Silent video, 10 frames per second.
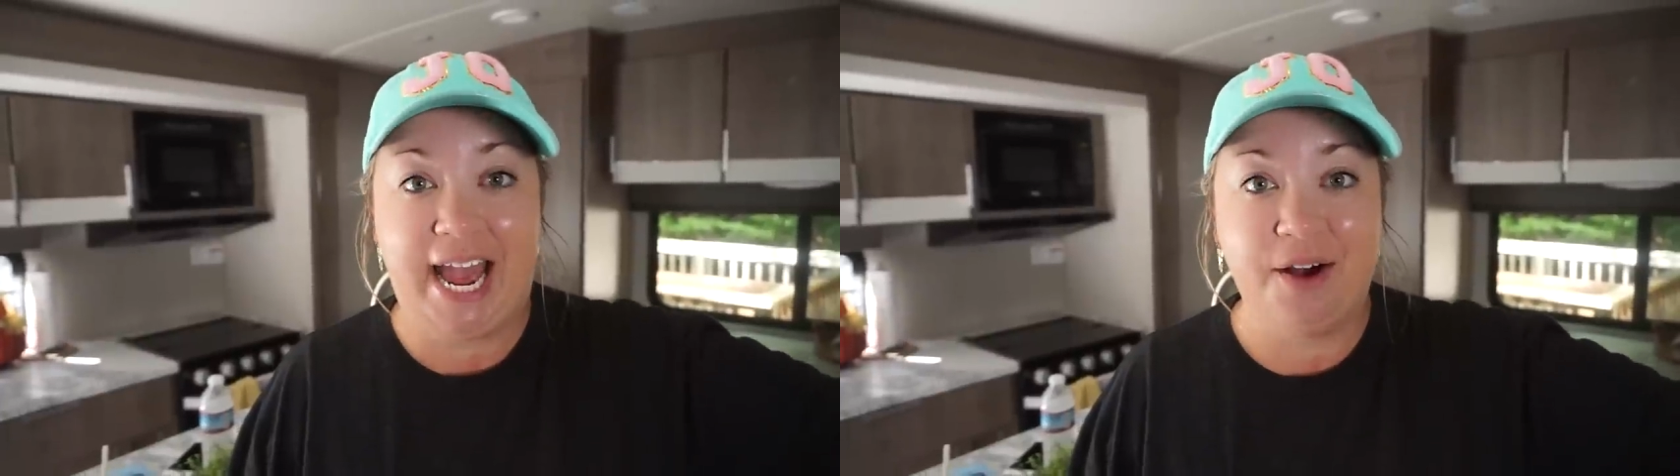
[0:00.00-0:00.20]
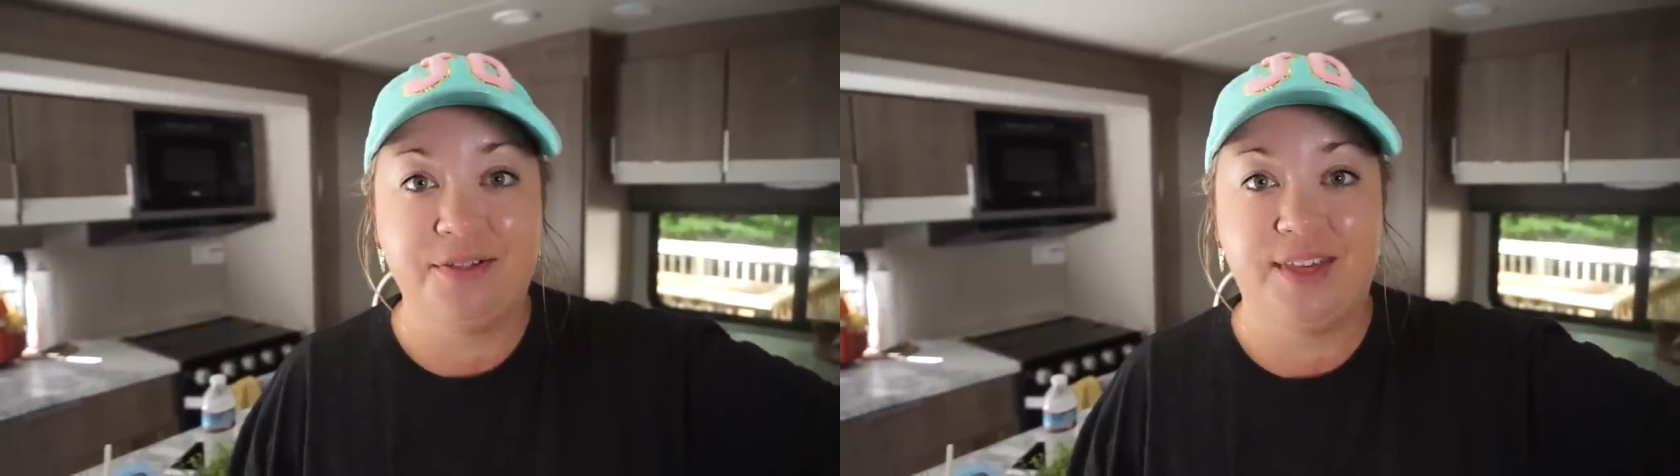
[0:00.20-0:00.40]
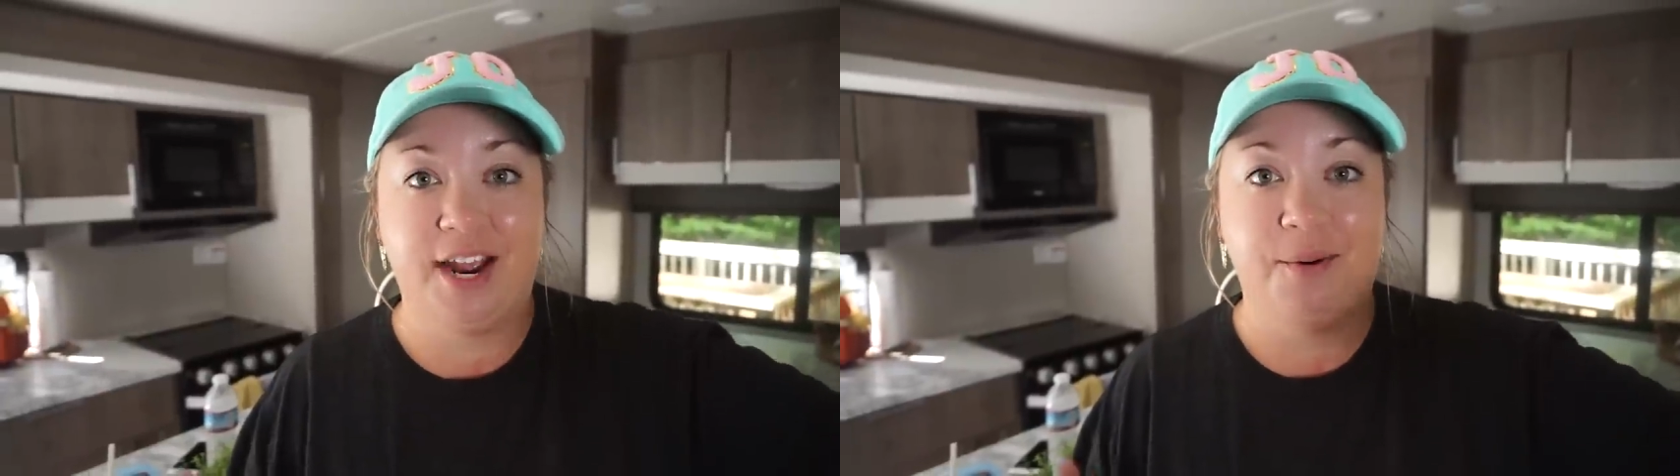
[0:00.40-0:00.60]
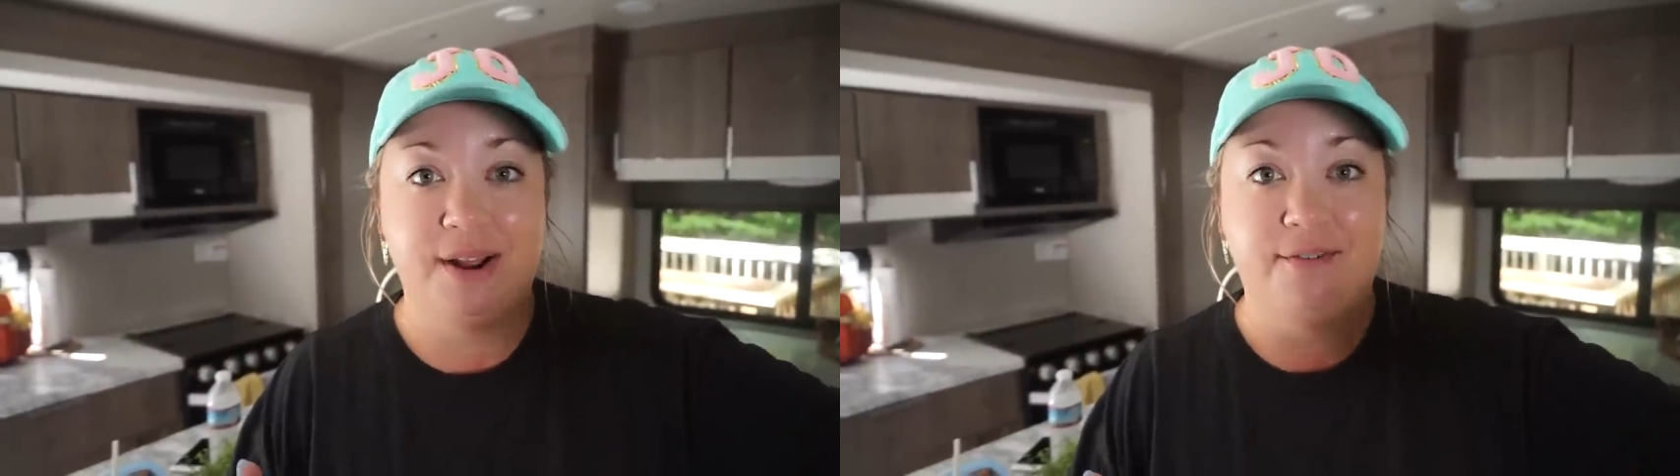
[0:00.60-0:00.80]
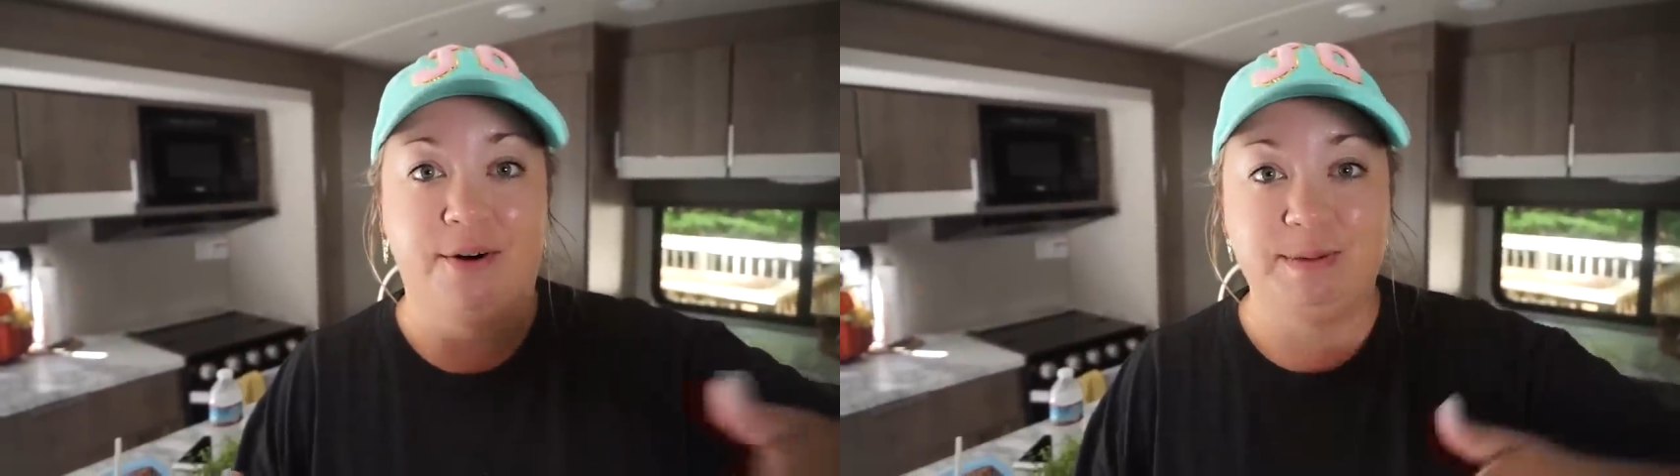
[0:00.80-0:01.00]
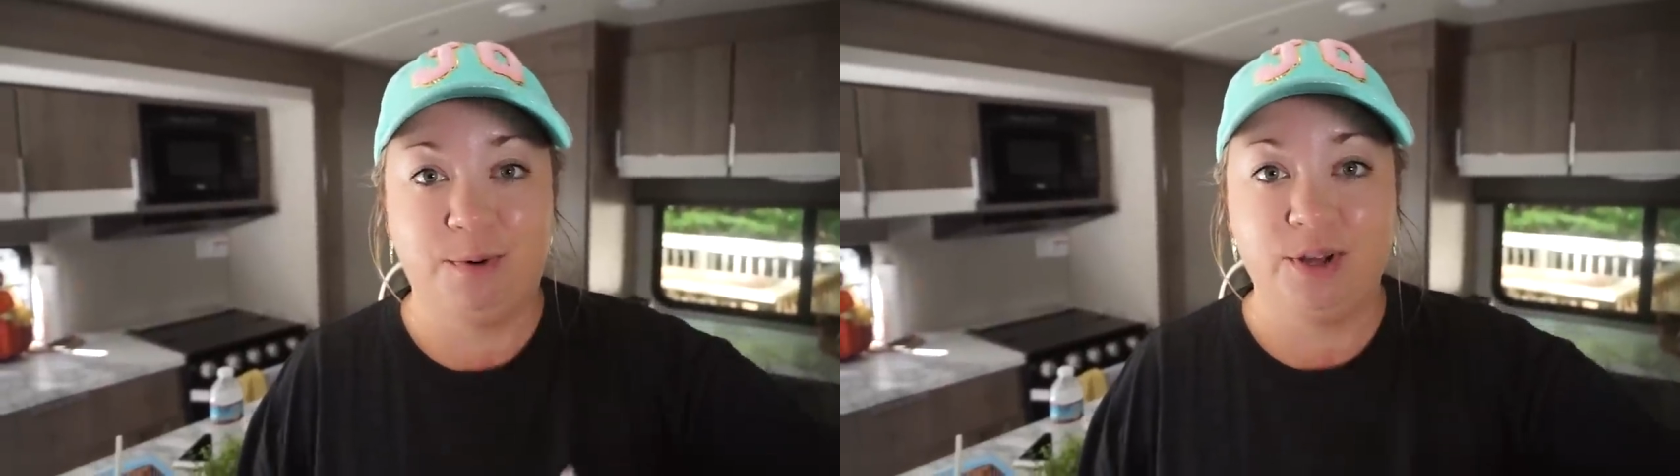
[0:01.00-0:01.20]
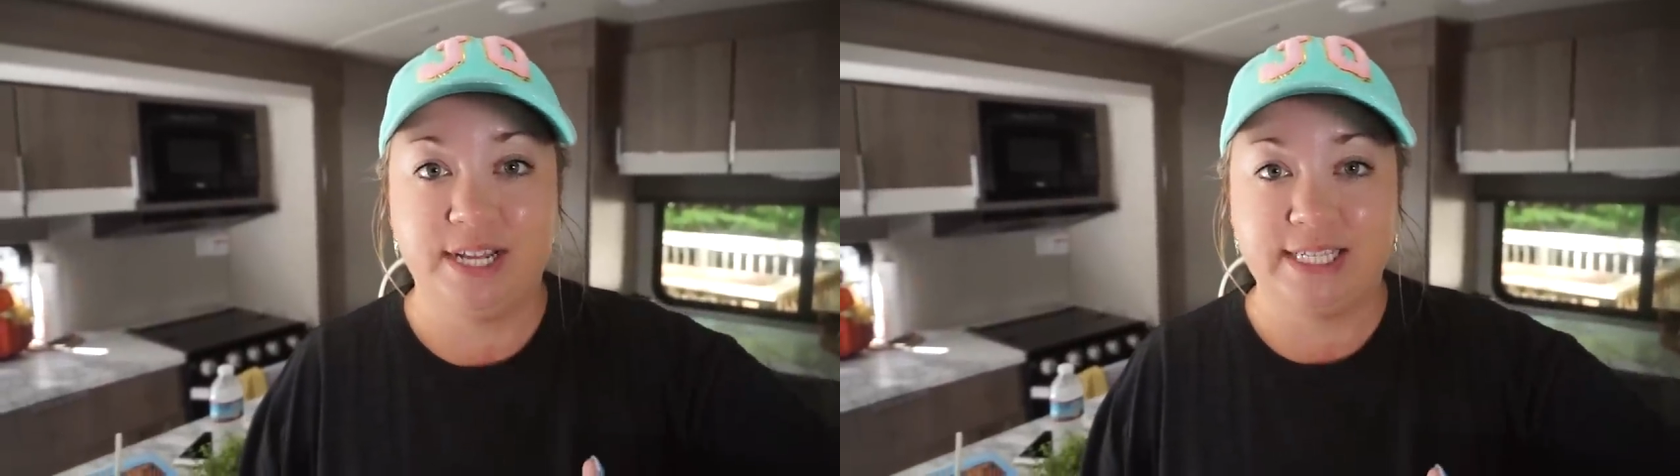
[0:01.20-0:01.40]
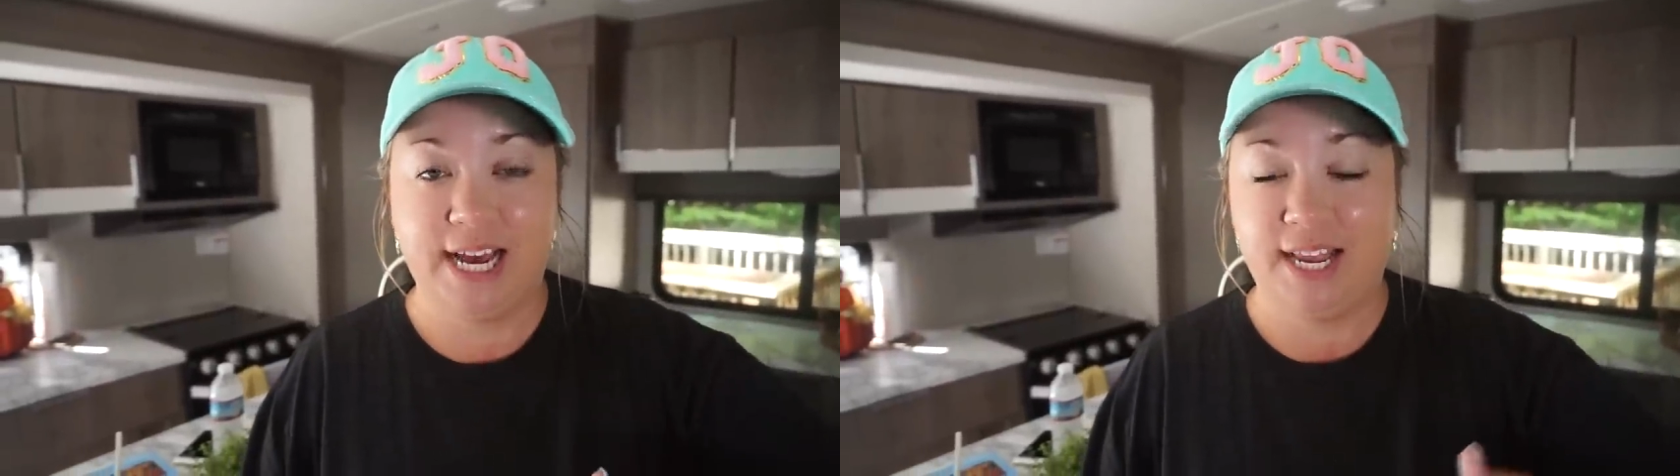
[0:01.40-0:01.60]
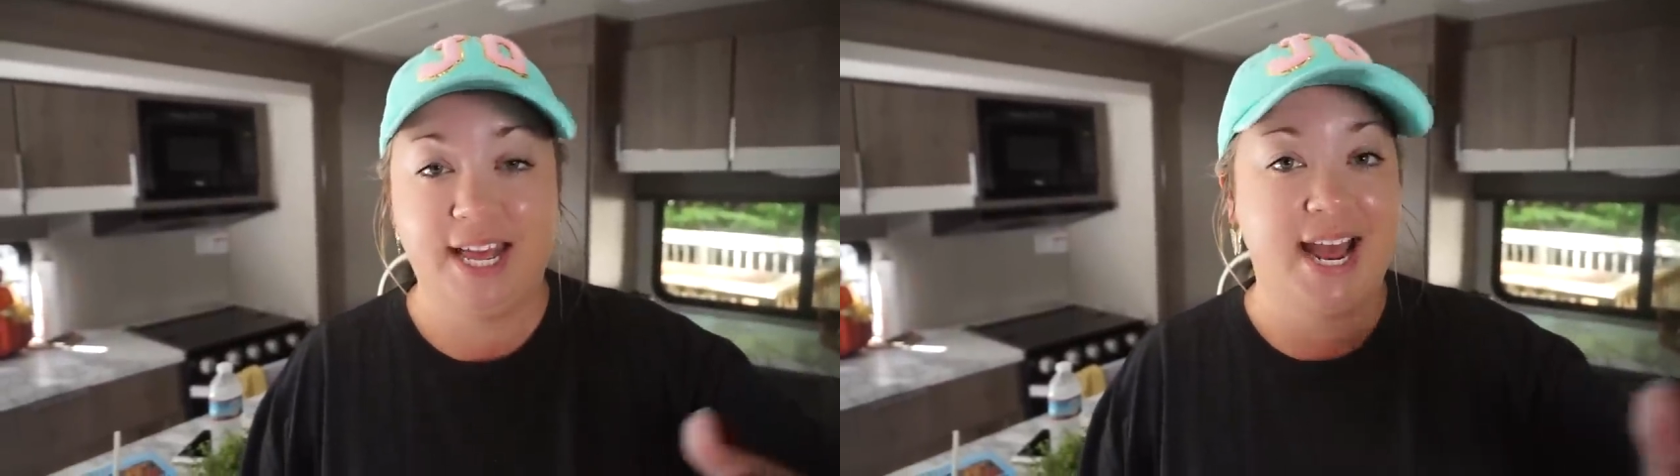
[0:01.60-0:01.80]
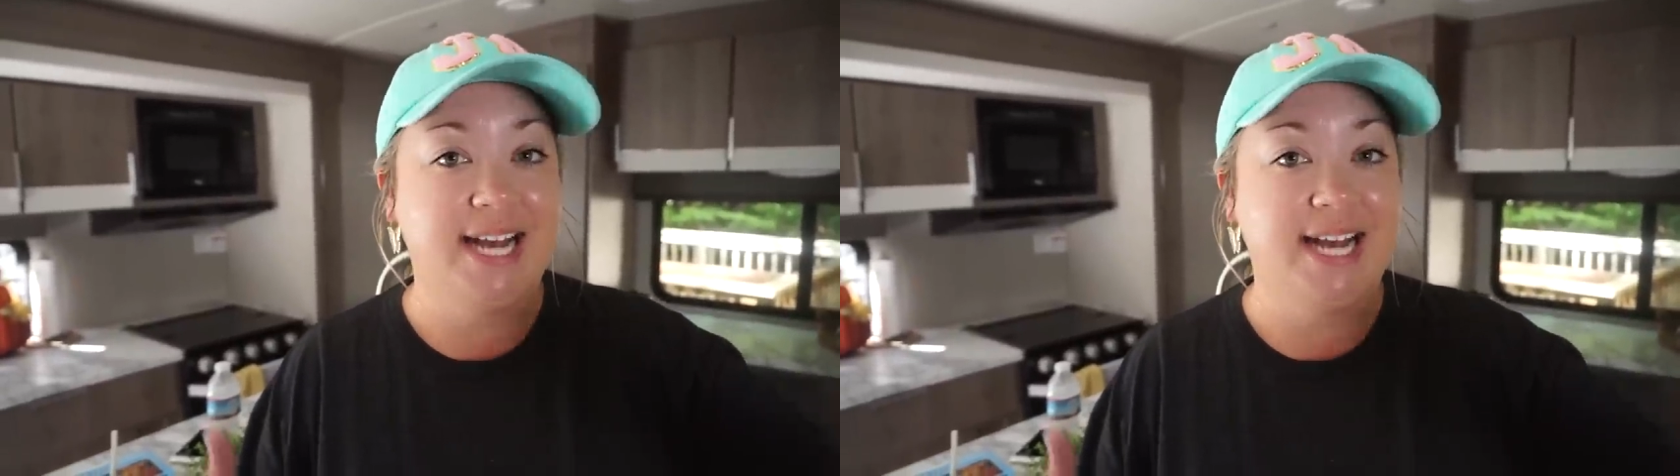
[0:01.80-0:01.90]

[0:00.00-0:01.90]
out there whenever I was pulling the slide in,